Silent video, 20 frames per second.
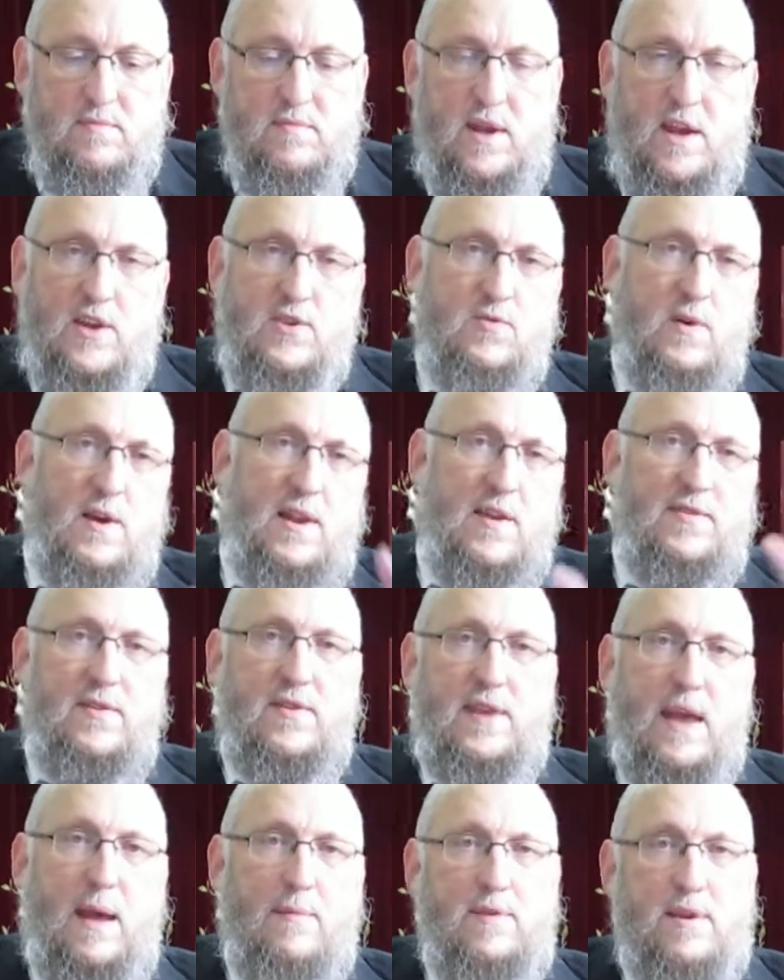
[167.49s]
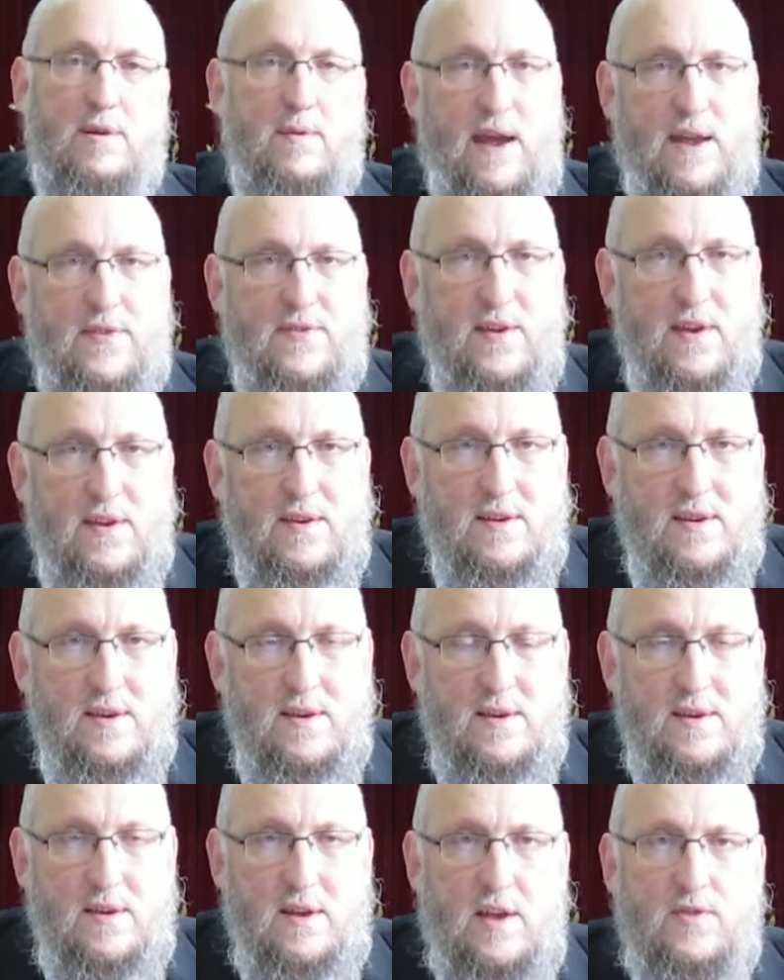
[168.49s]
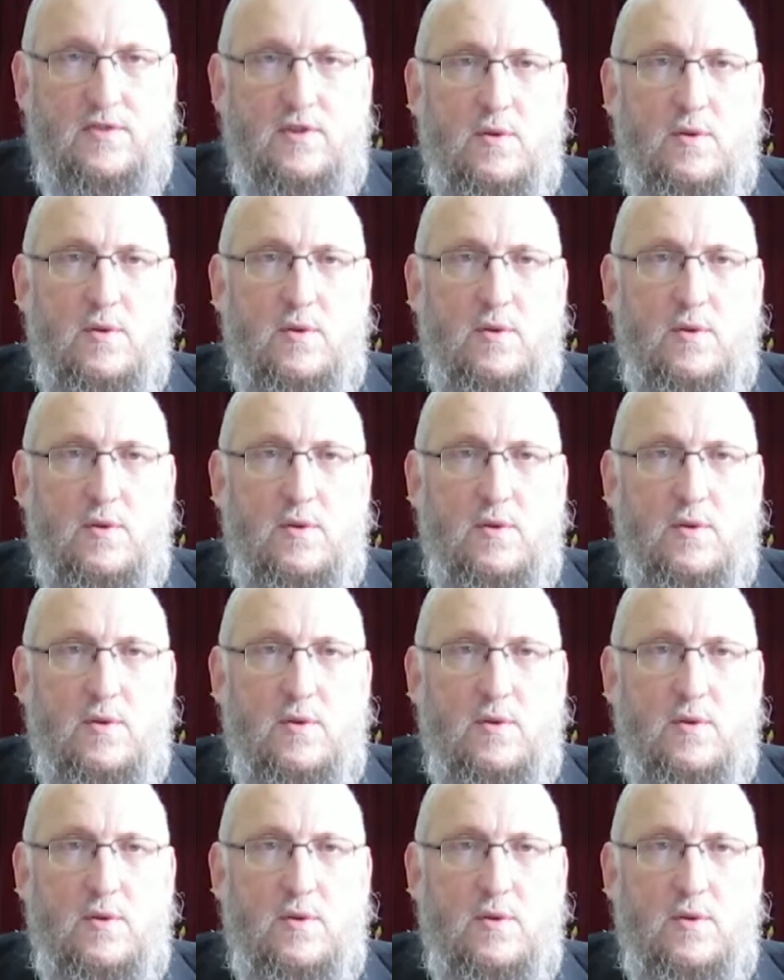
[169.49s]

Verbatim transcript: Each one has a tabula rasa, as